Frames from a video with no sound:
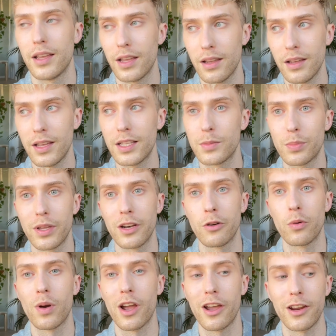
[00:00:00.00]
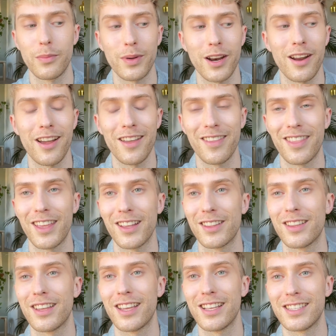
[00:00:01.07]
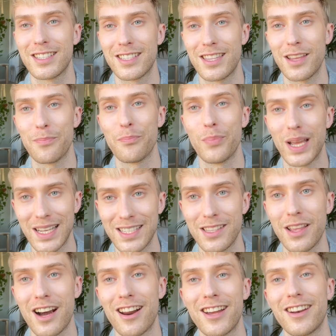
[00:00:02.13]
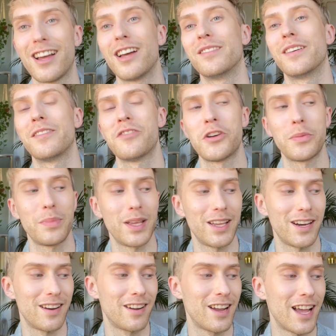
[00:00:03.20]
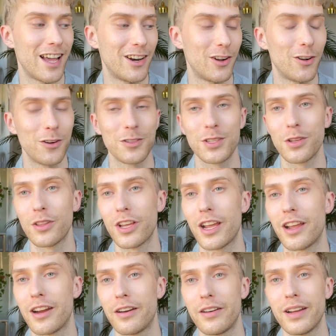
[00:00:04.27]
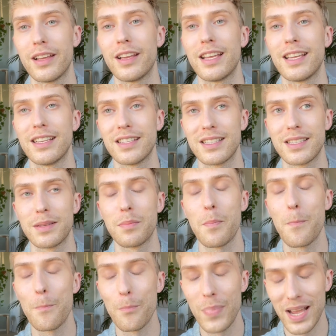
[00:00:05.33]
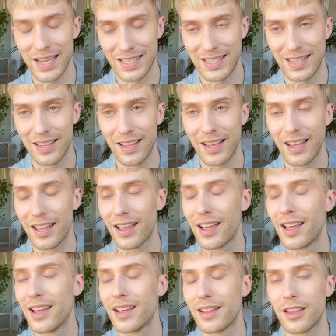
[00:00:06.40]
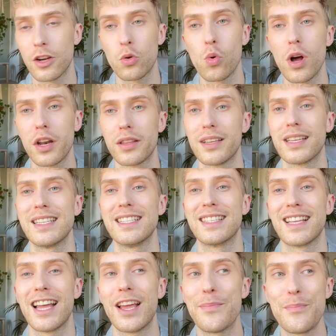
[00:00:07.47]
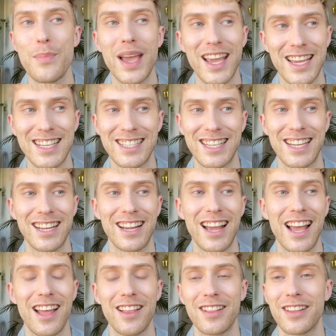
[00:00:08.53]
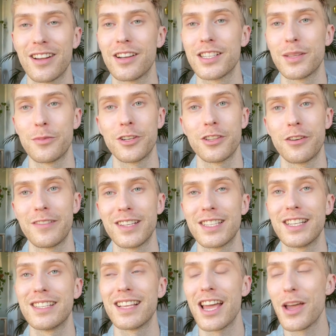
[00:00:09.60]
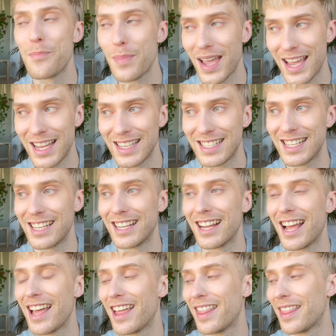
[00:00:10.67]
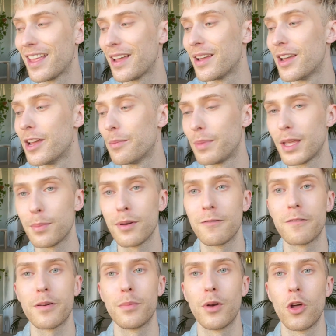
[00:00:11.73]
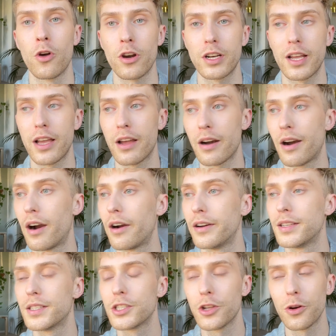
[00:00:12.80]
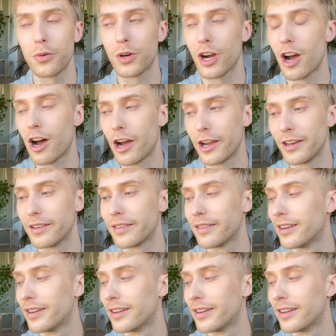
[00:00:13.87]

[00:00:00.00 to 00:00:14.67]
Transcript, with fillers: it's been a ride, but I think it's the best ride I've ever been. And also the hair is best. The quality is amazing and the customer service is amazing and the people from Lord Hair are so kind